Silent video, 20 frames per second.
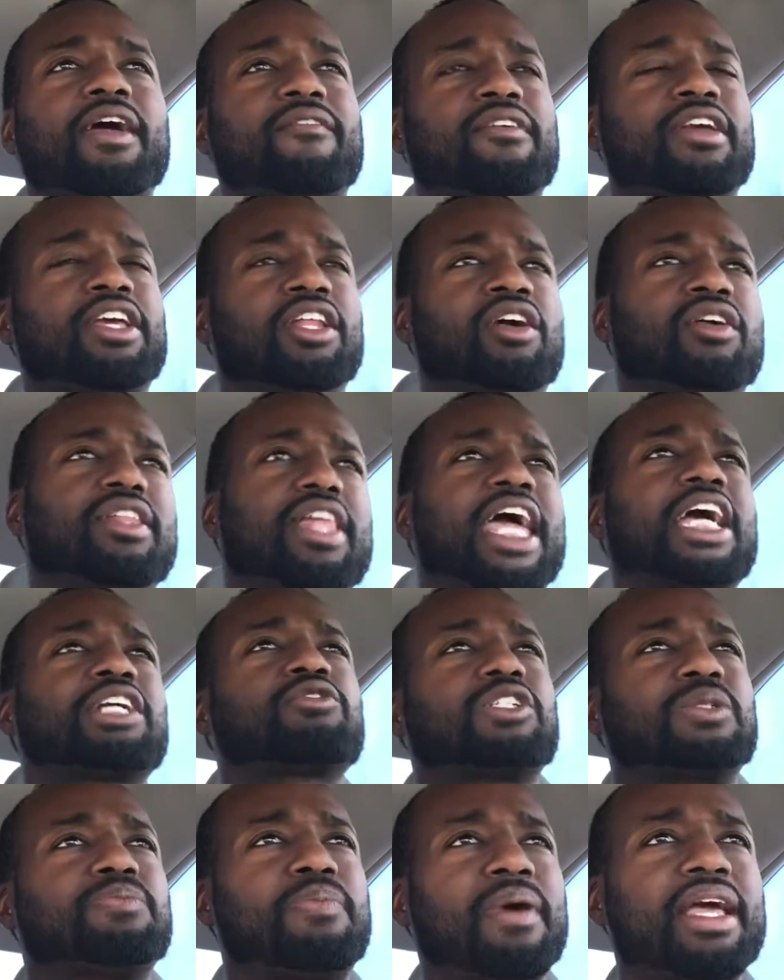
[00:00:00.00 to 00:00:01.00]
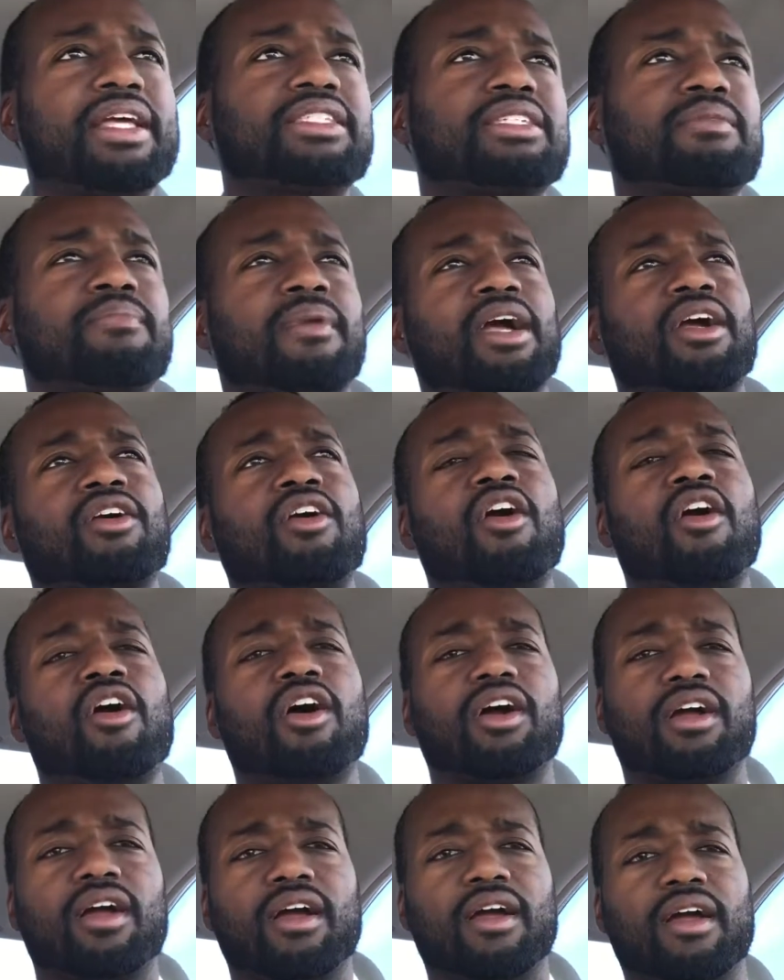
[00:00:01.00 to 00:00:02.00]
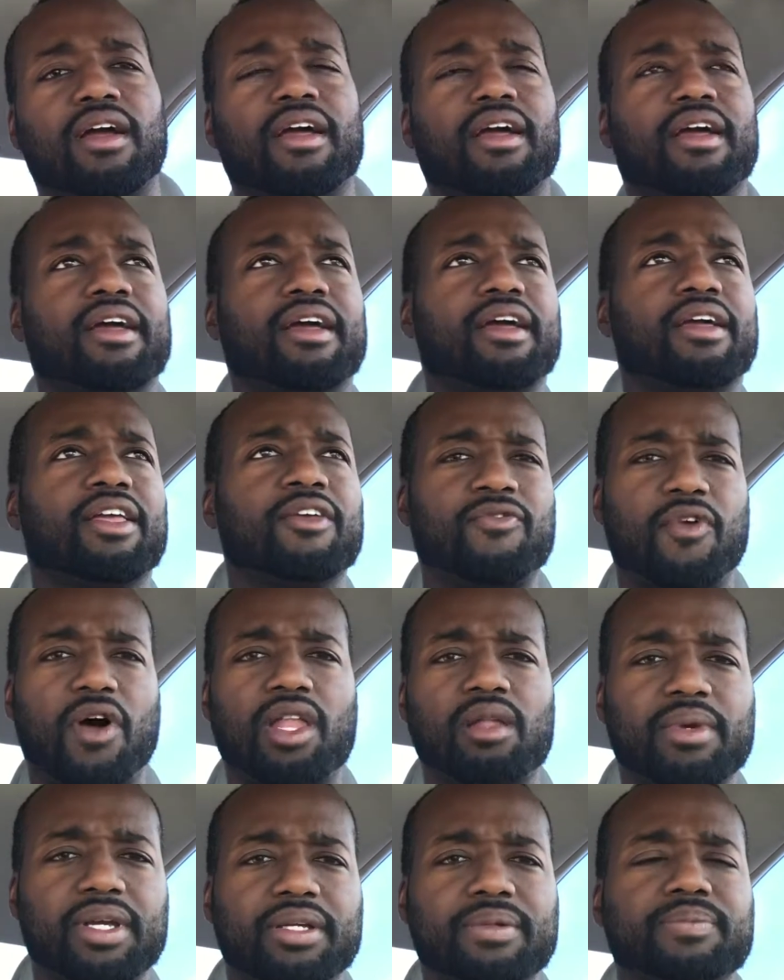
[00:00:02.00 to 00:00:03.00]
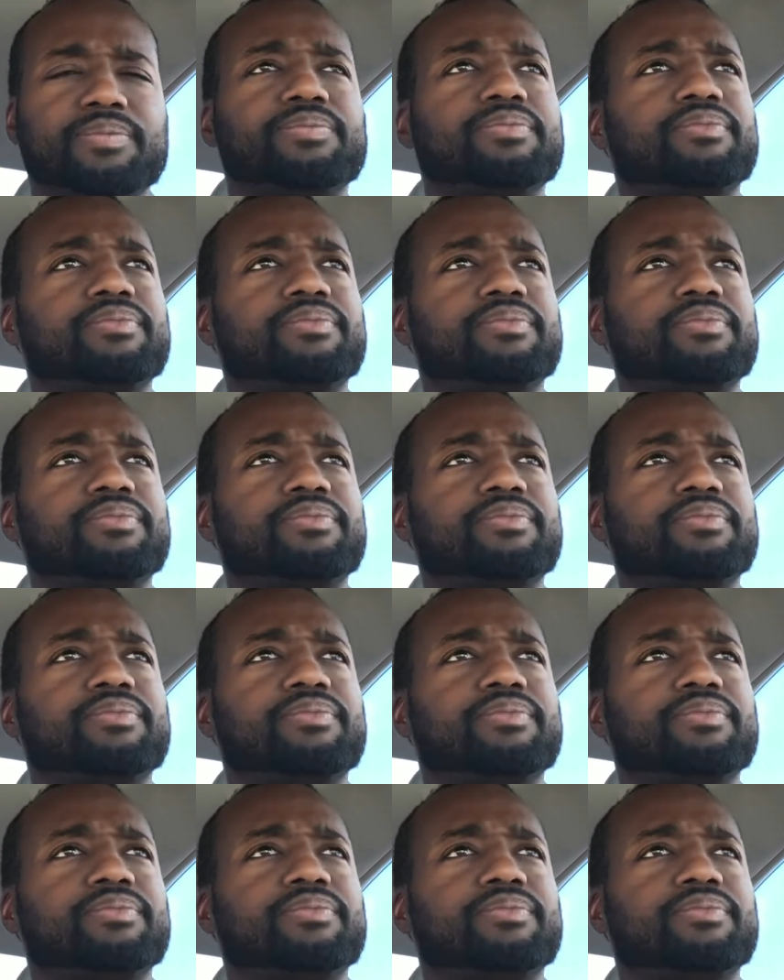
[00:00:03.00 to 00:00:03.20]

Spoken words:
you know, the extra space in my car. You follow me?